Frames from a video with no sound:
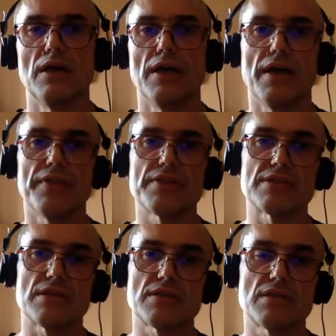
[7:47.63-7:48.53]
And
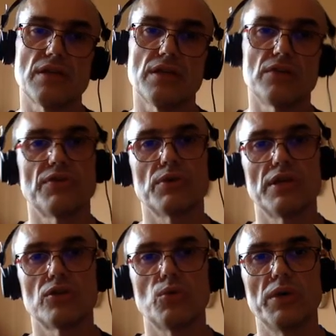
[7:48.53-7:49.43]
as I see it very
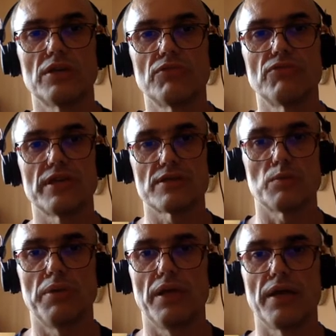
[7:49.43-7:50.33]
intuitively as a
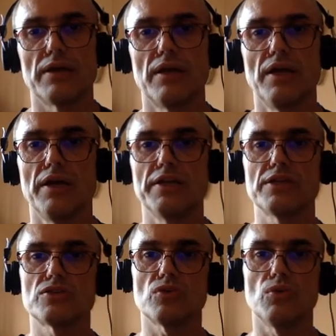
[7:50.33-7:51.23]
plan, it
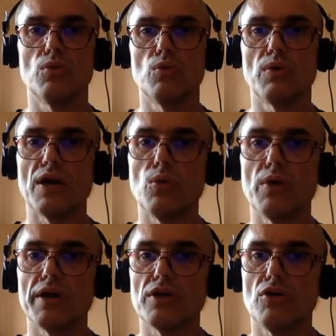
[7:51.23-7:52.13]
is one
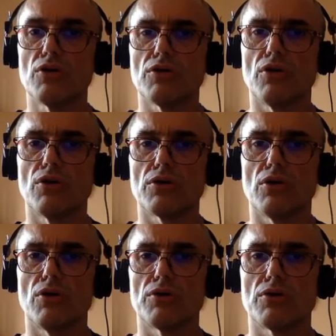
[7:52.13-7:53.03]
way
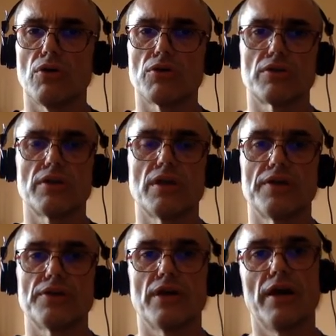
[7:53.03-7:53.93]
or the
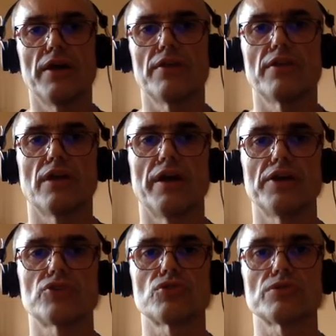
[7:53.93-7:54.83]
other. Either
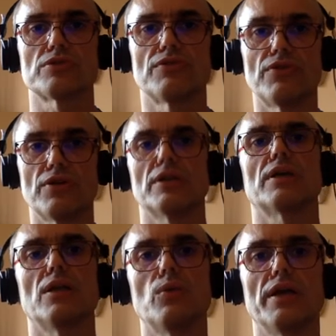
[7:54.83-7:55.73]
I choose the
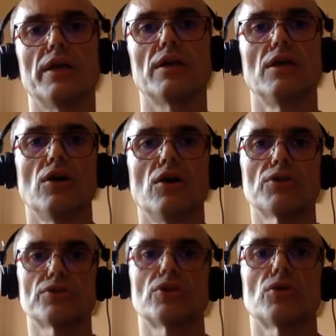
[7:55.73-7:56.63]
vertical way
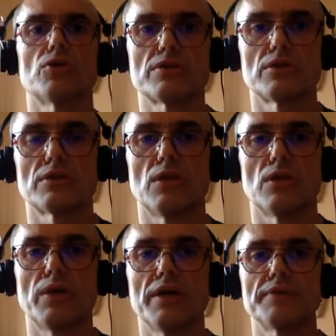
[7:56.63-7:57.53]
or the horizontal
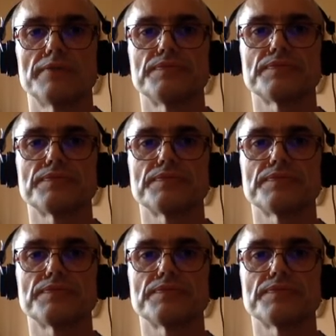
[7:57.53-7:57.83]
way.